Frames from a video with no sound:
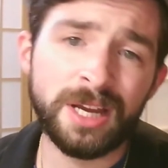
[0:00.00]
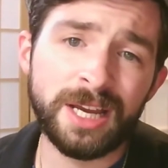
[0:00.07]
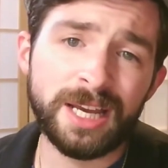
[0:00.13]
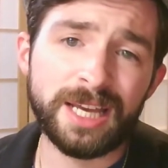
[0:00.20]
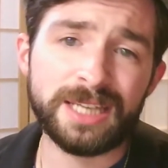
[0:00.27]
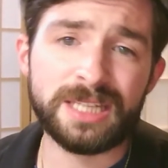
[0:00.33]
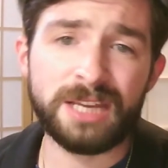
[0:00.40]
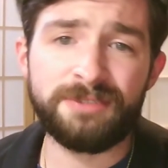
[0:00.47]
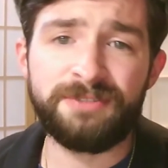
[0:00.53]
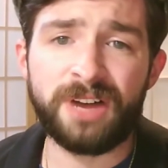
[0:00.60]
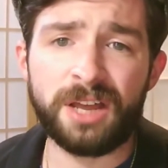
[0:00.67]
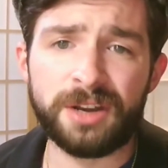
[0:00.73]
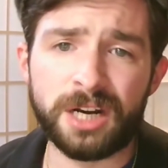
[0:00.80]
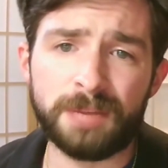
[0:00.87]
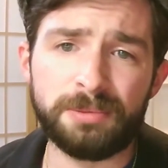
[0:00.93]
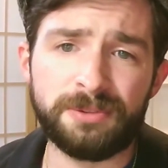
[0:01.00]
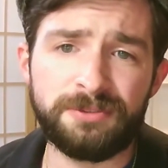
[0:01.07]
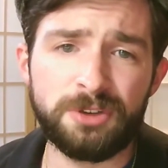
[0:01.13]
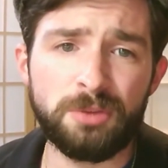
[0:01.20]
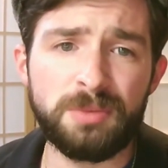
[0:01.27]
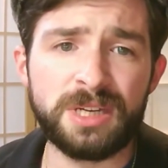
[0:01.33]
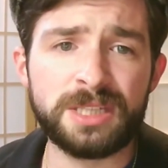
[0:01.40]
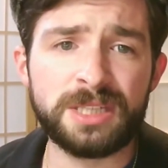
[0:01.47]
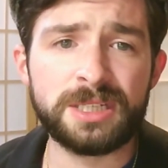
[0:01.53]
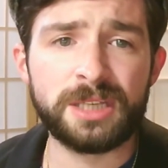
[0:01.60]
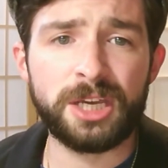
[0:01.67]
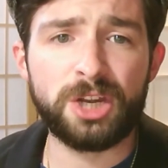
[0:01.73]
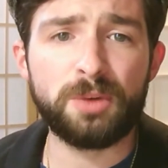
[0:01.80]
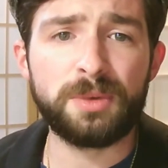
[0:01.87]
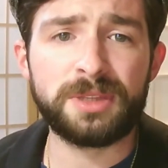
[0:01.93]
as they followed it up a few minutes
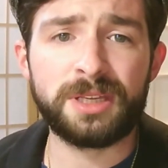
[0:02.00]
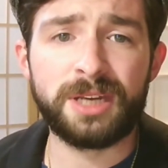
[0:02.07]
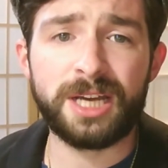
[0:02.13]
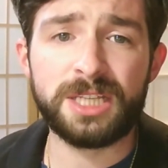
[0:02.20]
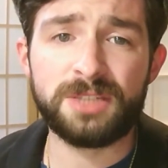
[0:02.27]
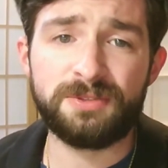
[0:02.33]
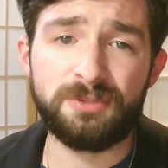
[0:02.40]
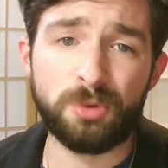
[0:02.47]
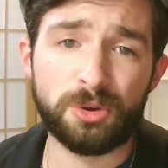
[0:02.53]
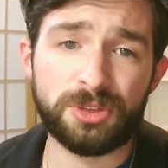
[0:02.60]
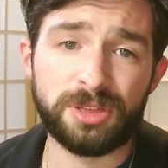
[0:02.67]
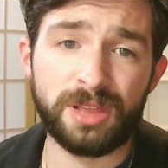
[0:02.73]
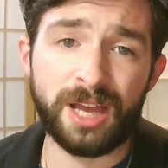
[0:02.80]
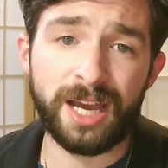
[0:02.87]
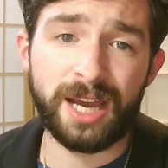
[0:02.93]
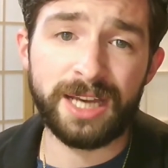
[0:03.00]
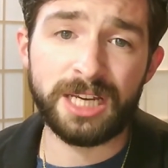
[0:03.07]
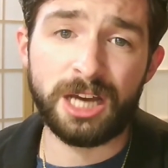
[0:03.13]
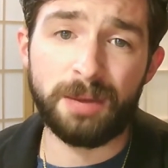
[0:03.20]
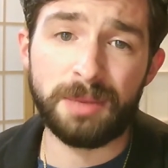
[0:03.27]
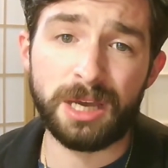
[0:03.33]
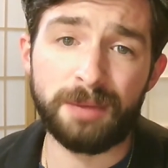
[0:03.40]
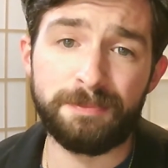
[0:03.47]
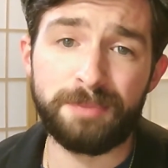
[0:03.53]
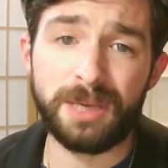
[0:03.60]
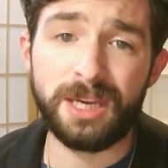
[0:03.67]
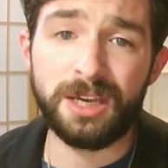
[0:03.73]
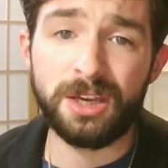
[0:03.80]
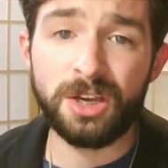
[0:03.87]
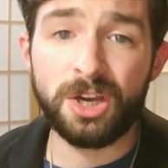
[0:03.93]
later with the Knights' fourth line coming up
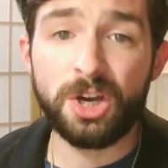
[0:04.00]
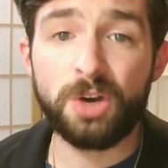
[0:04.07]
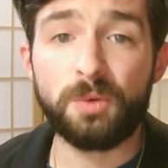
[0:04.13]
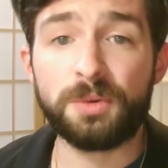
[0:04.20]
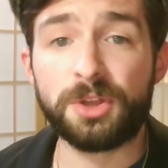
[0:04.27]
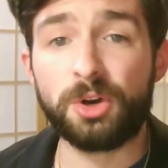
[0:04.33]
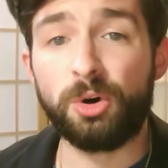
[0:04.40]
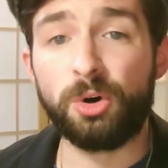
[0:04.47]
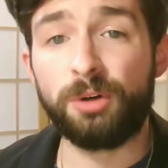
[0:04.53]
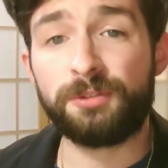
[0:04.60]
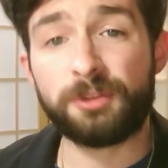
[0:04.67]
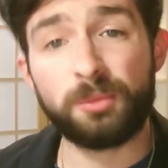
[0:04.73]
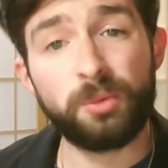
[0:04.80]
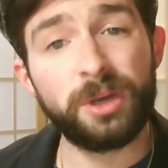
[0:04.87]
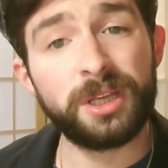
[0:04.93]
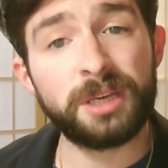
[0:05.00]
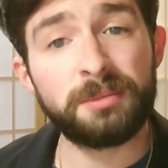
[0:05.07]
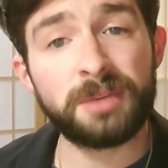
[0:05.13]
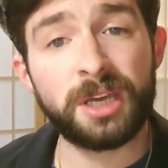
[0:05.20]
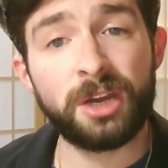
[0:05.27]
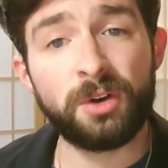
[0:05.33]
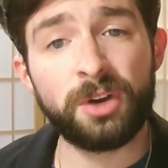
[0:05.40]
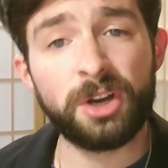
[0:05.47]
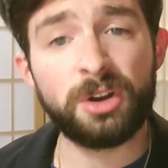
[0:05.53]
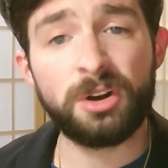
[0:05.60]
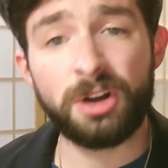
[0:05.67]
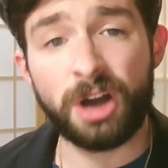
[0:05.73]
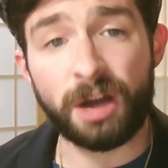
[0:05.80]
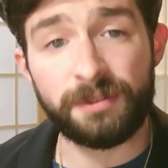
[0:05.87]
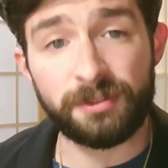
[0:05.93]
big with a goal from William Carrier
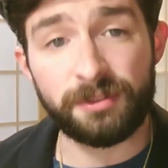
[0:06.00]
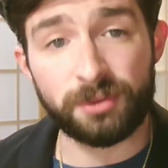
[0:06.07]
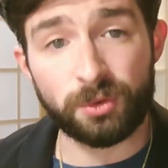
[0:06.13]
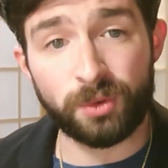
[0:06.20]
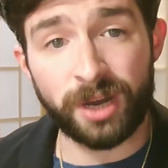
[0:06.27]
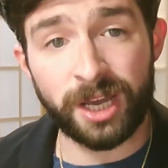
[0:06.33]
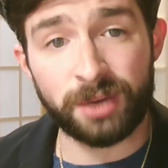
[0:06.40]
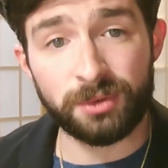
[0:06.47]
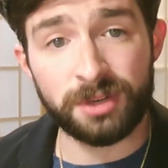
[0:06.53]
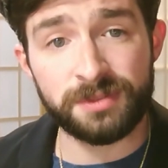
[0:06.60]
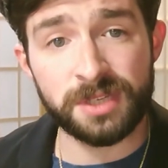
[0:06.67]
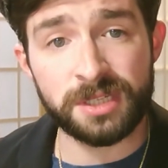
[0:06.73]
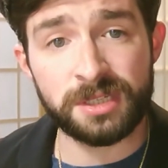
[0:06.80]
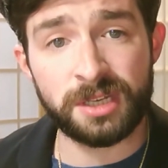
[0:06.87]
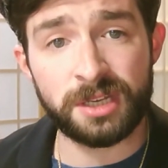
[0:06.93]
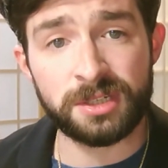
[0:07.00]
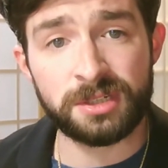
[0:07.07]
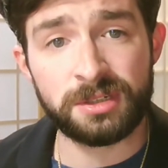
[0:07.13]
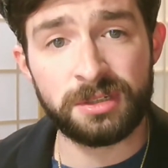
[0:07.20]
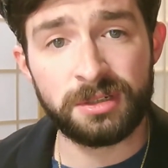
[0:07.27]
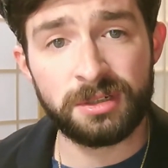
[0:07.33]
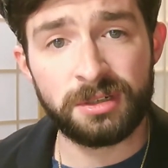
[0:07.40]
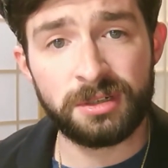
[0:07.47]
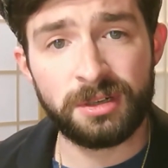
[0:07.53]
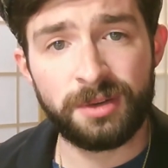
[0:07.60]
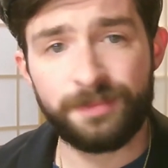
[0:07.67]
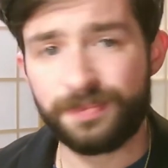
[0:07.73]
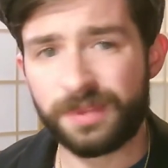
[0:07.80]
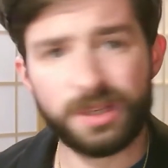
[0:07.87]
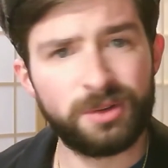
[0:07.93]
off of a Ryan Reeves assist.
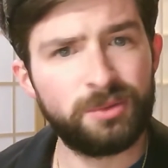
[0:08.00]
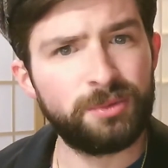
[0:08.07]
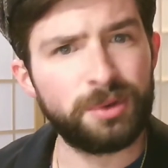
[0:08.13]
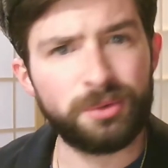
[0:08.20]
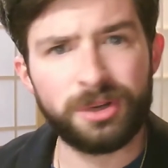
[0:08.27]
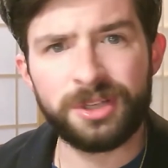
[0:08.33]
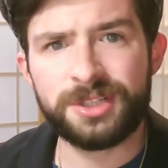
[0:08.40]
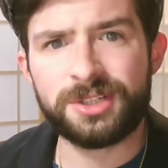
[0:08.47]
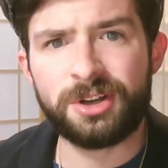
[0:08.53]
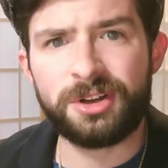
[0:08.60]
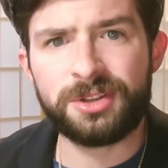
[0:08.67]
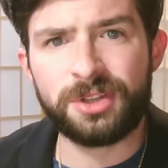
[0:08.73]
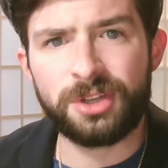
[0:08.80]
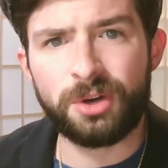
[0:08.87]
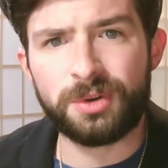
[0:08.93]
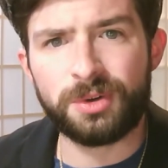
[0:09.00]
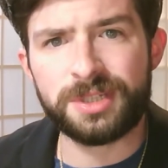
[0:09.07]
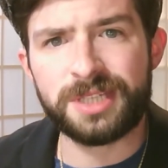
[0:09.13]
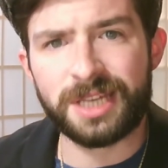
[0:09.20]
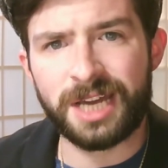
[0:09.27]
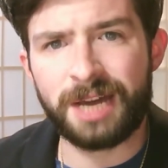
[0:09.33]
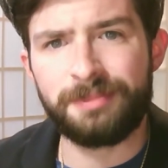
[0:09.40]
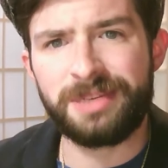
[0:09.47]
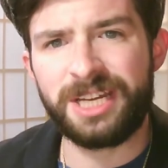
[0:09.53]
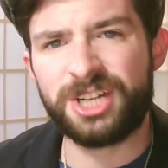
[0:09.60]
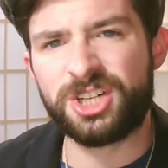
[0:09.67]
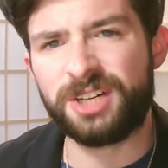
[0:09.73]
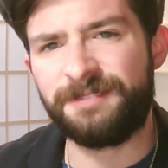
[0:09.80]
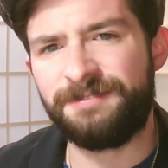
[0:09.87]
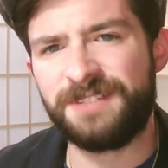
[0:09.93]
We really started to notice the
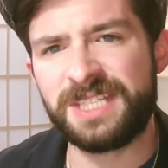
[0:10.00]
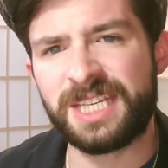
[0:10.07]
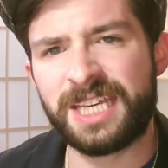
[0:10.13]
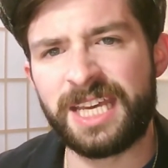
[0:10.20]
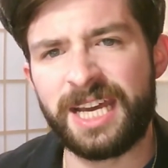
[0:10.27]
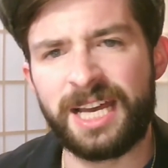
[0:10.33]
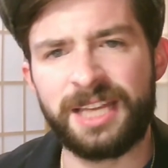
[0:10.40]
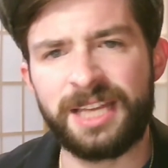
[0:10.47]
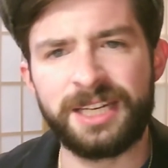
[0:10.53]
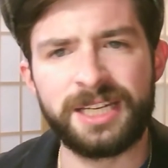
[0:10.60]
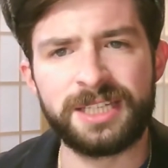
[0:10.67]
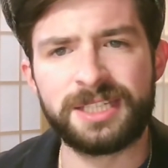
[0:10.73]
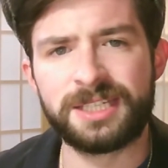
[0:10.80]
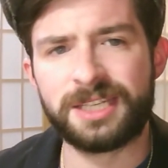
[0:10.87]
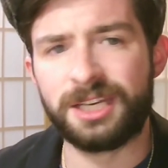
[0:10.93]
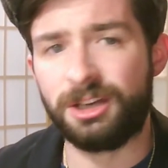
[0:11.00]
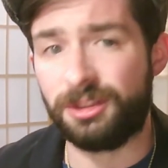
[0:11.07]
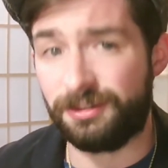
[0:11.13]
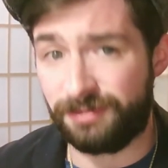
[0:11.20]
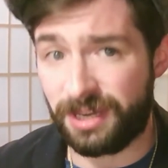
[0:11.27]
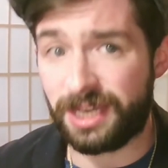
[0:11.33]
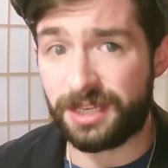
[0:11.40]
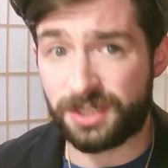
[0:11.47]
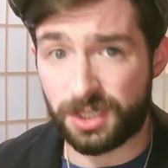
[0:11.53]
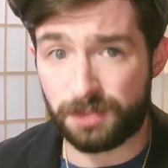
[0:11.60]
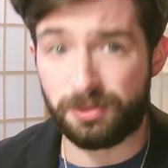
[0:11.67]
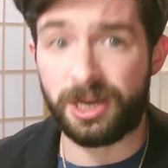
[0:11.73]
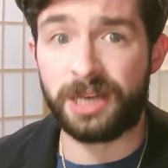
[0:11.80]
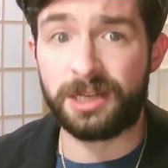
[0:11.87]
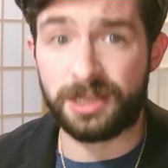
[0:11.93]
combination of physicality and skill that Vegas is
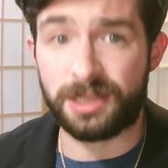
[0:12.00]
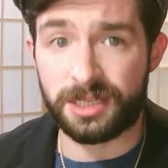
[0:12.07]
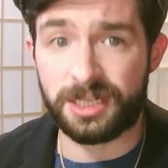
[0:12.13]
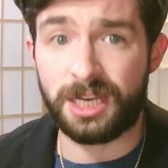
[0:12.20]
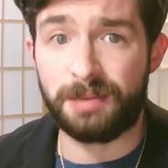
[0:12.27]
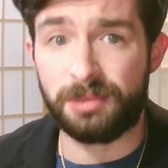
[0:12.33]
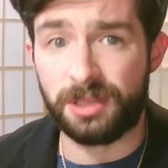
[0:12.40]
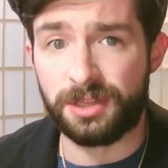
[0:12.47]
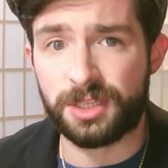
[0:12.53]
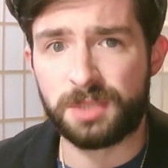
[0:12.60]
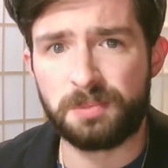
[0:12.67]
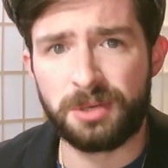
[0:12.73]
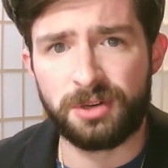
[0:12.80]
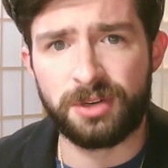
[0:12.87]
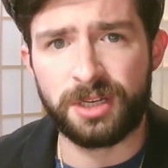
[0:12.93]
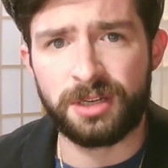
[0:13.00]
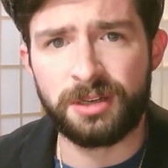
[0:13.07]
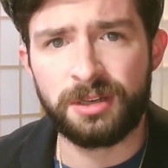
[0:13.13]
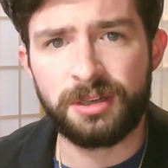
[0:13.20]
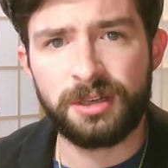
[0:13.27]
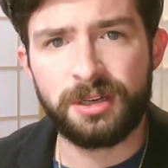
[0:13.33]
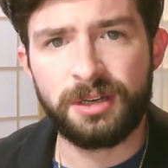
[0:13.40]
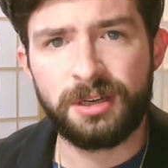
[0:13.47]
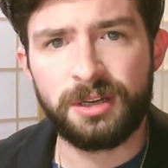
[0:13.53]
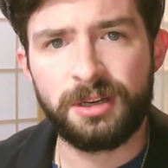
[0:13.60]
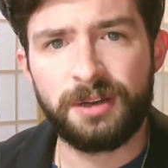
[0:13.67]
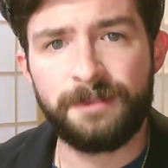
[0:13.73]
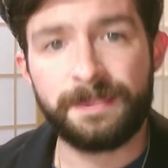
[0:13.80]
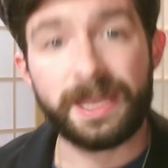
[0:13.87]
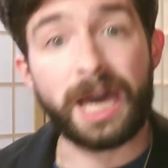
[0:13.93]
bringing to the table in this period.
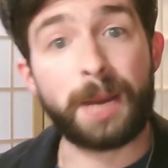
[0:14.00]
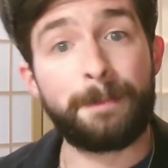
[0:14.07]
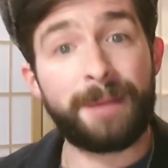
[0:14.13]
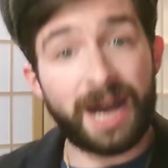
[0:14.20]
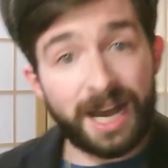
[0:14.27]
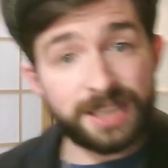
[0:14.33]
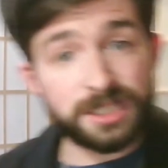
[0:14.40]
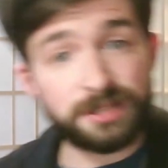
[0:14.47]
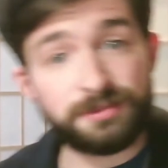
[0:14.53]
On a positive